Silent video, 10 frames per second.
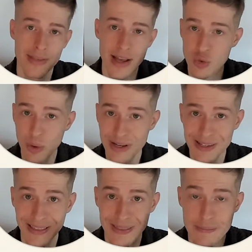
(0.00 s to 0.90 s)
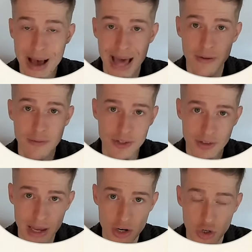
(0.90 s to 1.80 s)
That's why I said the
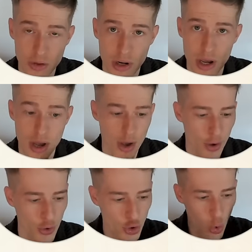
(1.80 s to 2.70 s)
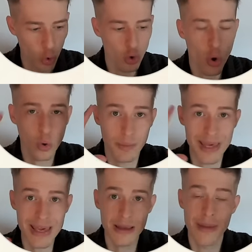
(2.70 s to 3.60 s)
manifestation, your goal
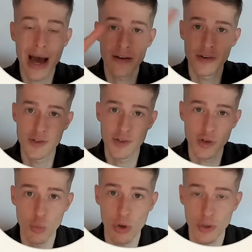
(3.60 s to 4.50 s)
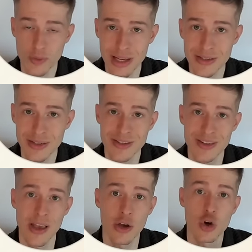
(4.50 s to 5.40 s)
being manifested in the world of senses,
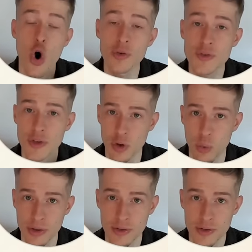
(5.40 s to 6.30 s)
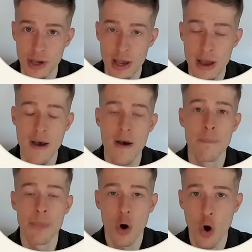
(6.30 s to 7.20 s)
is a consequence
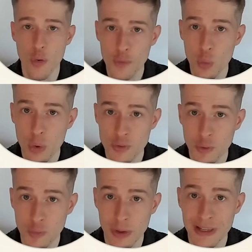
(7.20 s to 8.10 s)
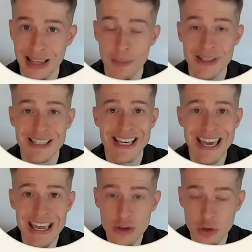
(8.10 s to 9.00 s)
of the wish fulfilled that happens
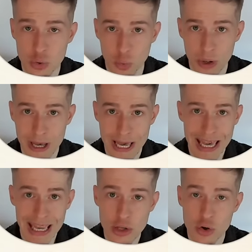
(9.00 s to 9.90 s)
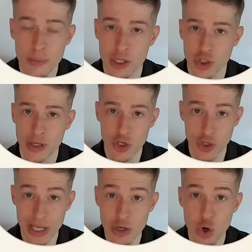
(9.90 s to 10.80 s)
in you, in your
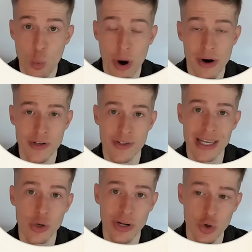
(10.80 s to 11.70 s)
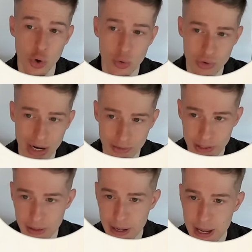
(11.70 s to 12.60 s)
imagination, in your awareness, in your internal reality.